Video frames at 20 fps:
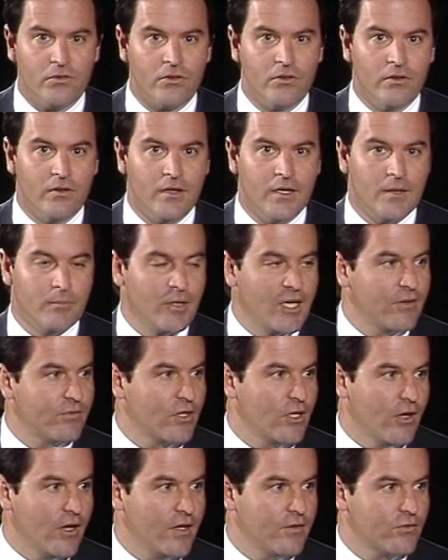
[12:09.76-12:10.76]
you about the
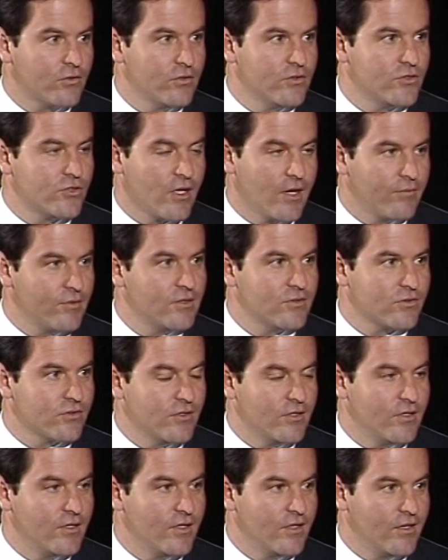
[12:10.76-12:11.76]
Oscars.
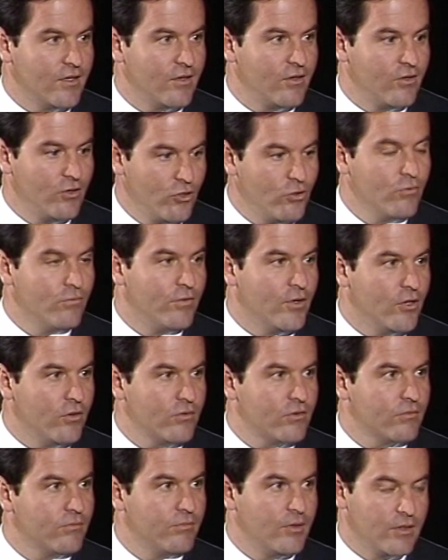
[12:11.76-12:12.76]
Obviously, you
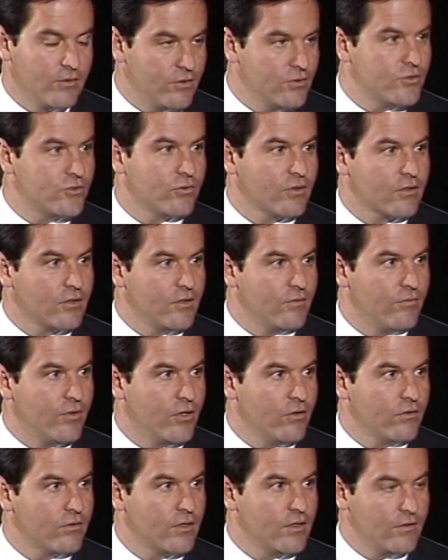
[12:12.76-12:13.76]
vote, but do you strictly
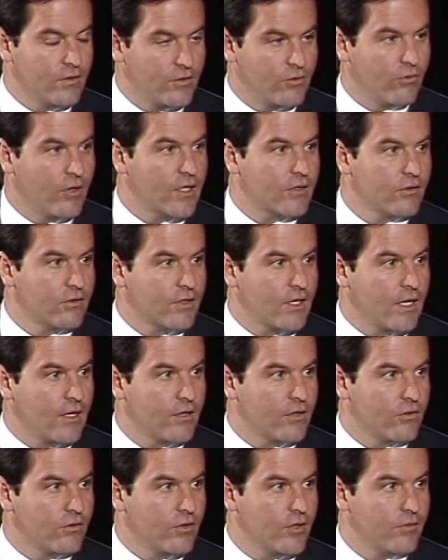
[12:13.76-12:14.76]
vote in the director category?